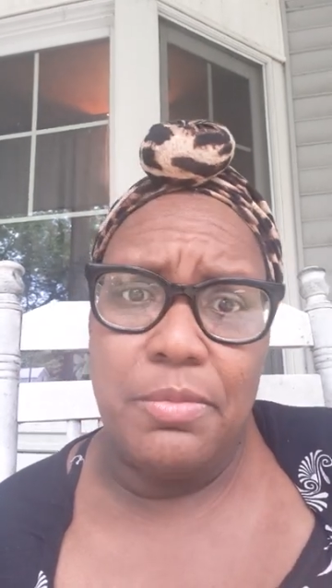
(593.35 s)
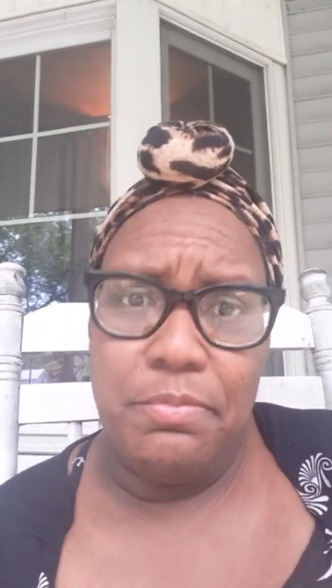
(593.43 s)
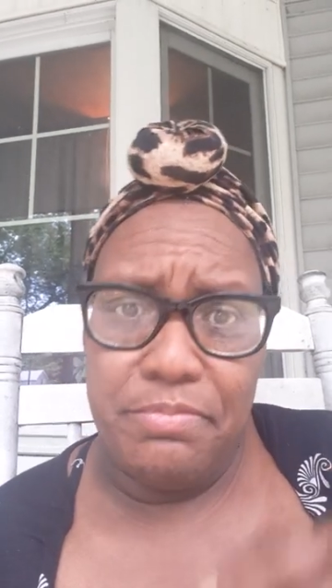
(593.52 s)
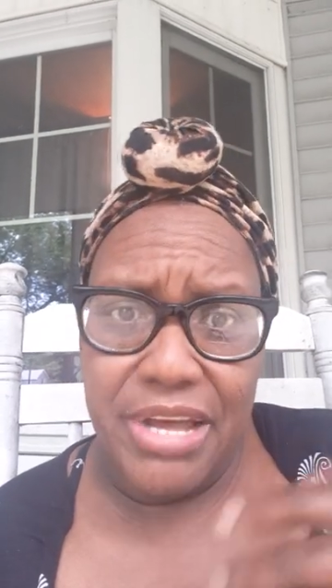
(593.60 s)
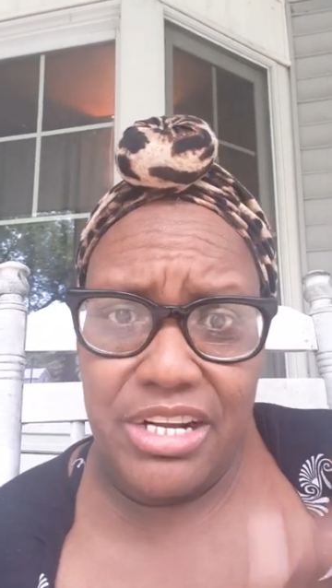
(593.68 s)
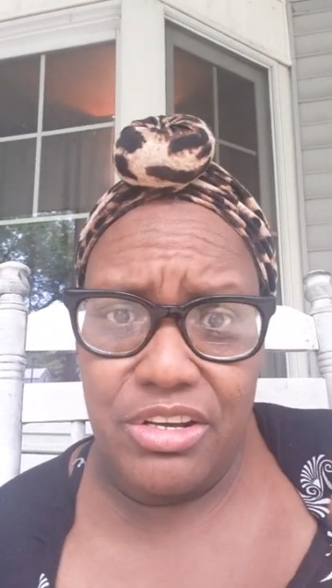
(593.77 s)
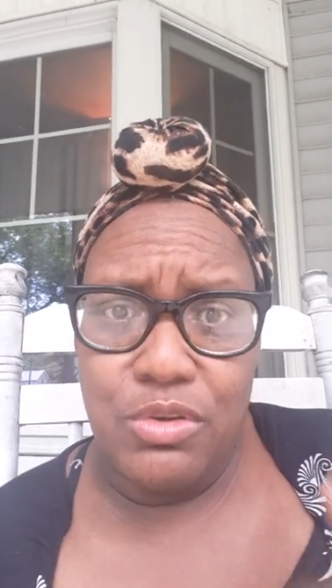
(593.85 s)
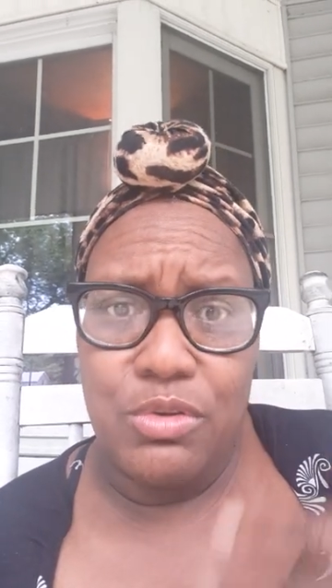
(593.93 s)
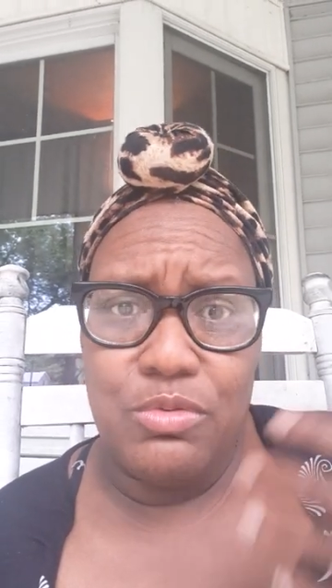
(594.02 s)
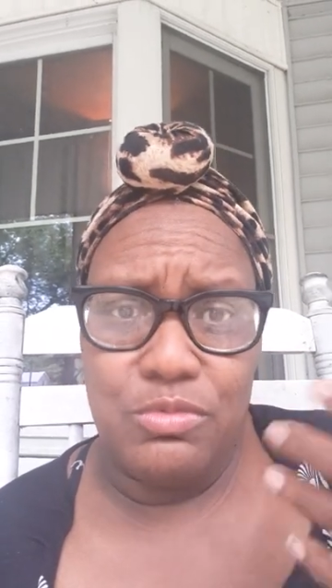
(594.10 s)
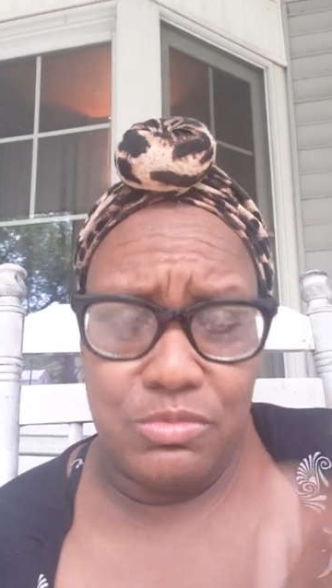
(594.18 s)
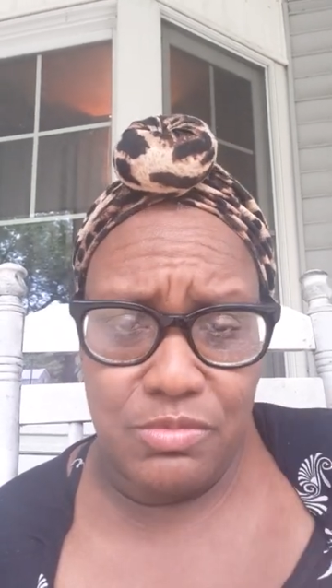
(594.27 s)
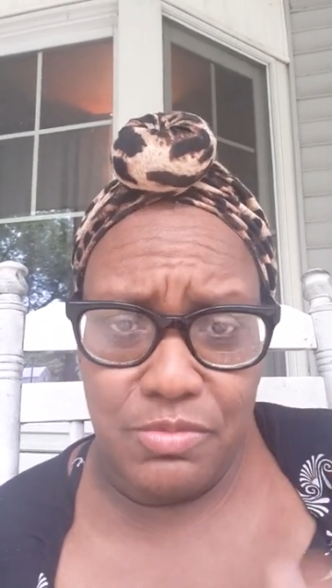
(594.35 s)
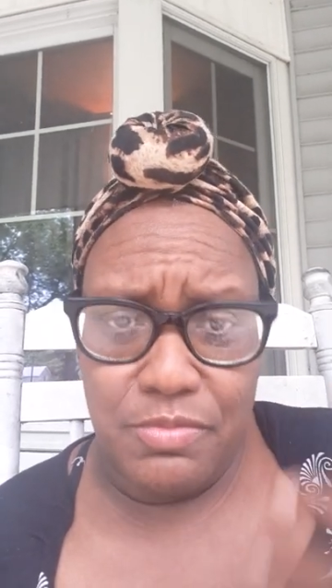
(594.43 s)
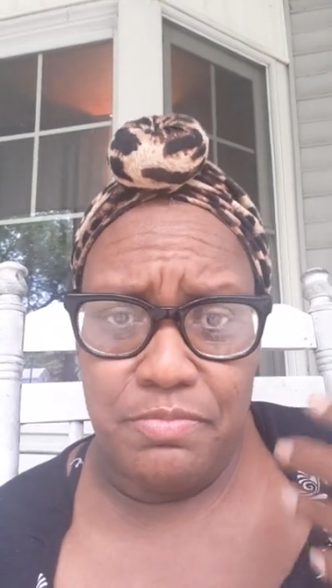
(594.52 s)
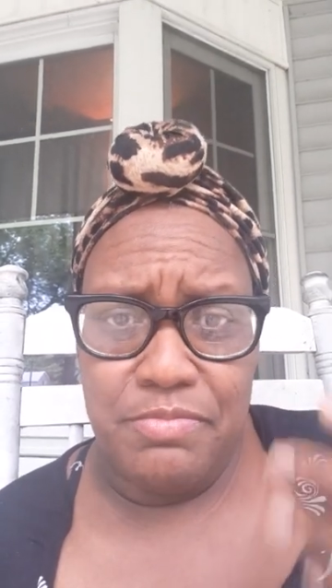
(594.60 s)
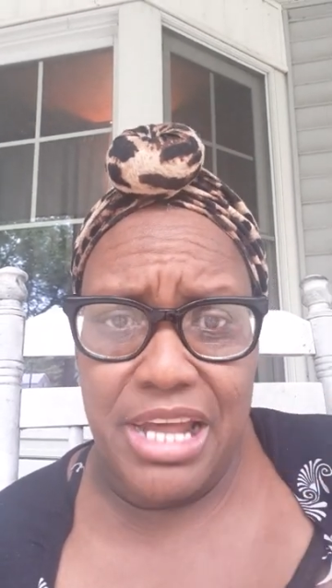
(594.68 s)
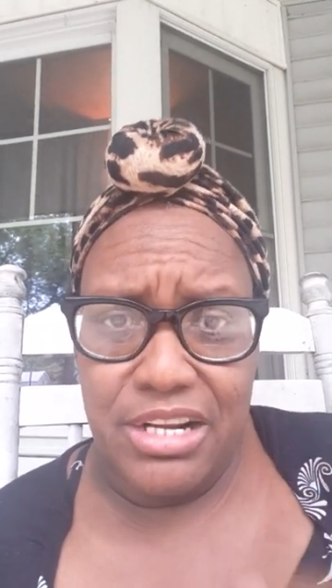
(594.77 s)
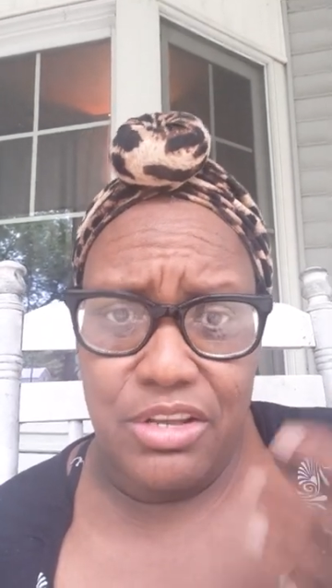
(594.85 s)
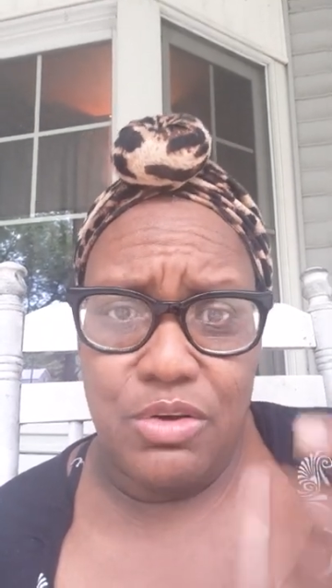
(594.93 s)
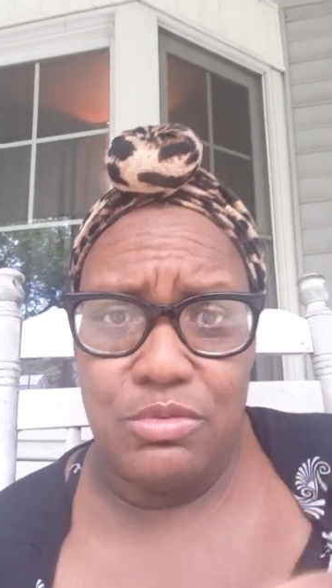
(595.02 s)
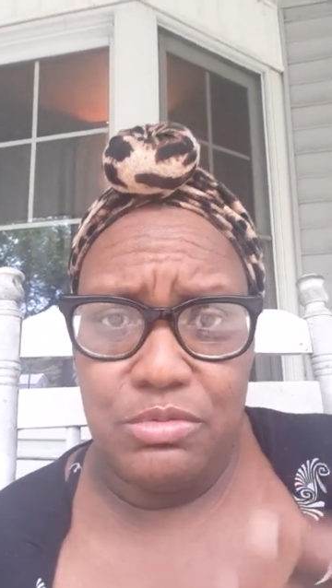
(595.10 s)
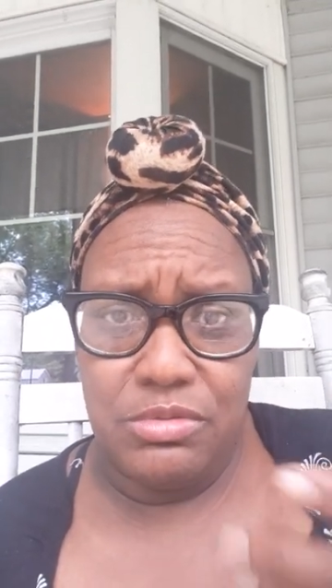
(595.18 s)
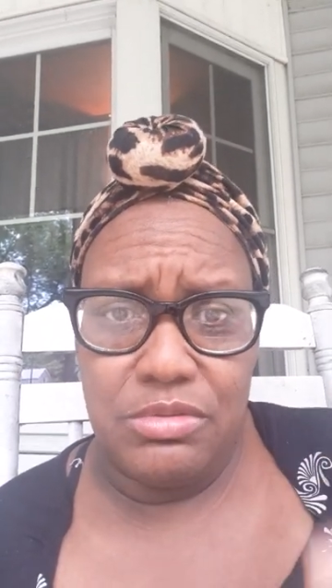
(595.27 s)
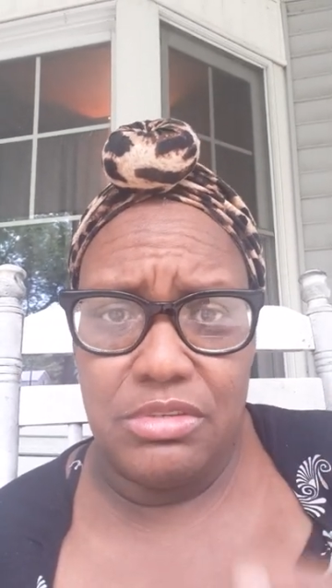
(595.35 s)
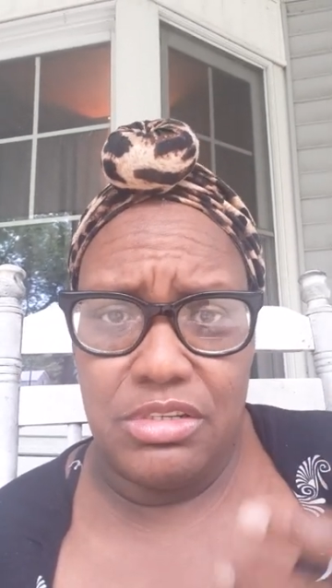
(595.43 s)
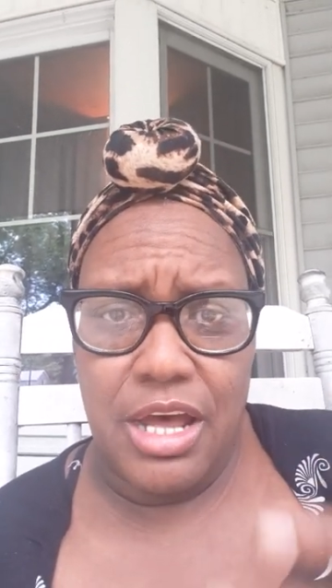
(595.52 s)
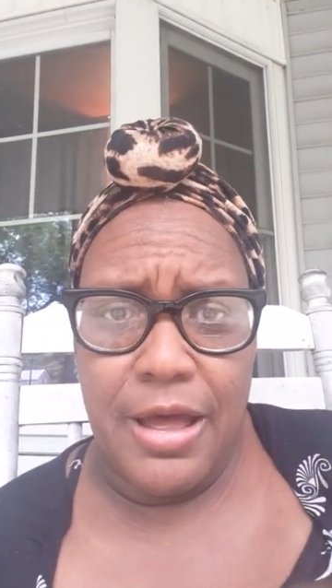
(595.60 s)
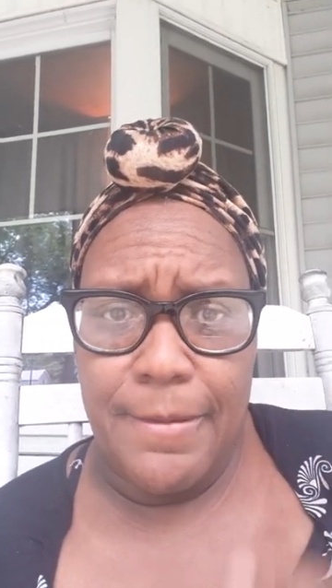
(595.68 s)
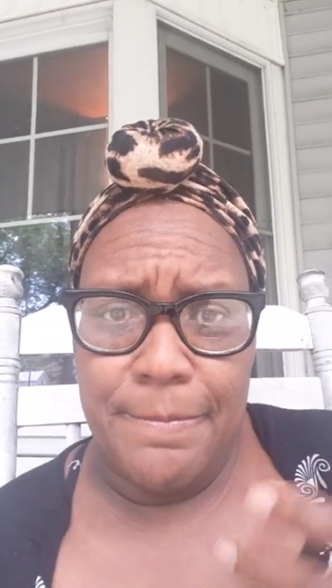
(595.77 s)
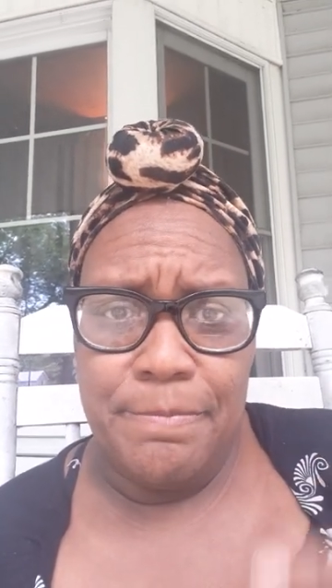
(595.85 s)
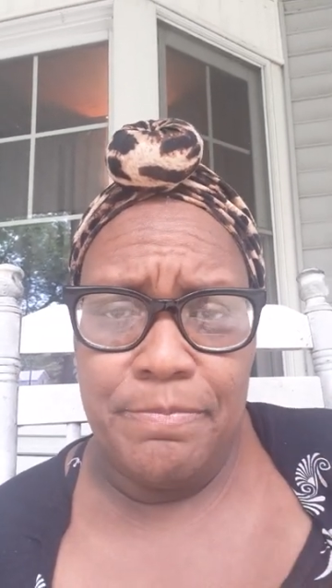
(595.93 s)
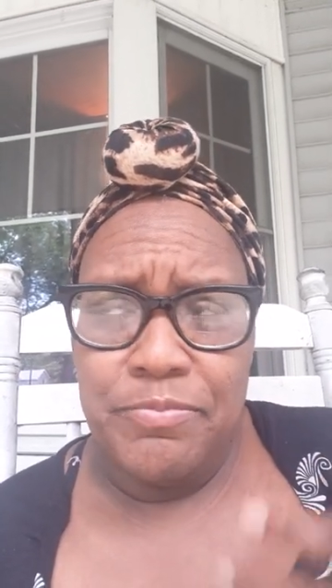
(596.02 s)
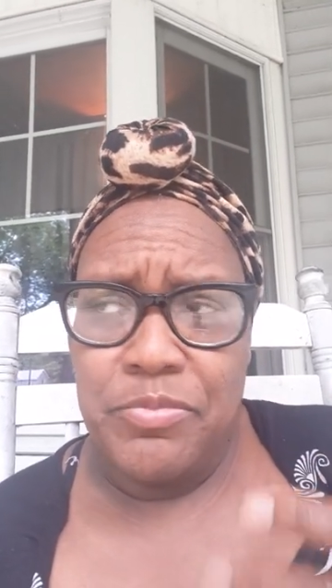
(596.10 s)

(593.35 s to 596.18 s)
medical medical um,